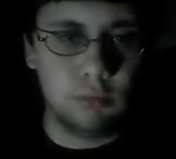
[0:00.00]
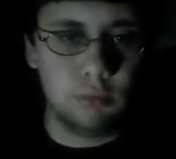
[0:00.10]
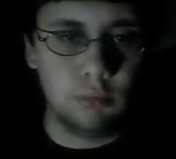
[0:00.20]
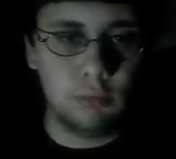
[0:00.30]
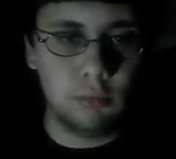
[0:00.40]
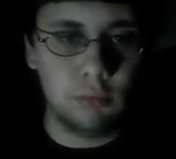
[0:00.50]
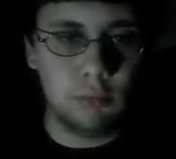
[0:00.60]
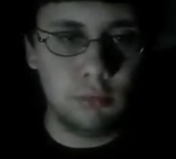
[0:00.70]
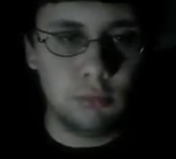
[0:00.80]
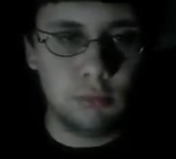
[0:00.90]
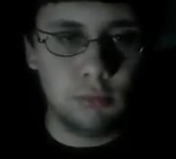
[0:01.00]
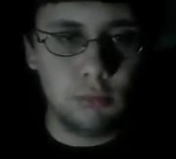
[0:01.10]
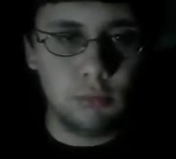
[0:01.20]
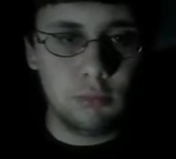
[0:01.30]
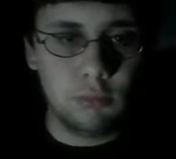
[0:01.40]

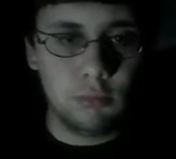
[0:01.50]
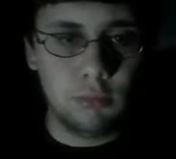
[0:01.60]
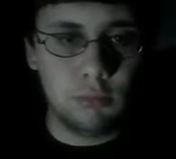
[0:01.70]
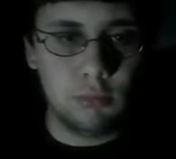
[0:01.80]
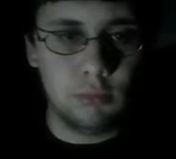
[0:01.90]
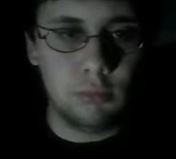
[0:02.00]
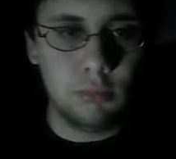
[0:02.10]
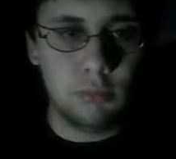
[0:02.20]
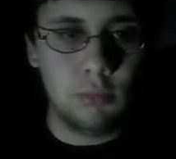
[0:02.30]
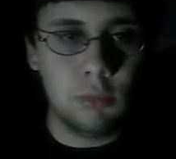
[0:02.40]
(silence)